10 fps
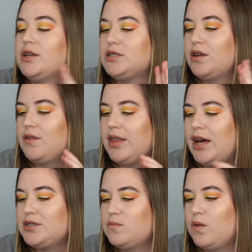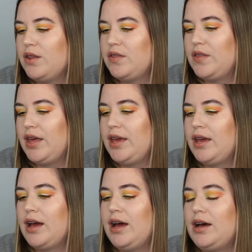So that's one
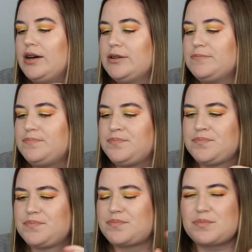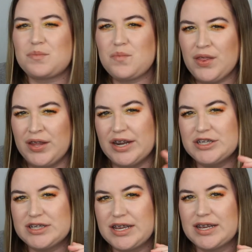thing that I
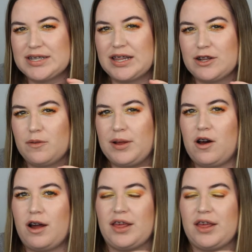just think is a little bit odd.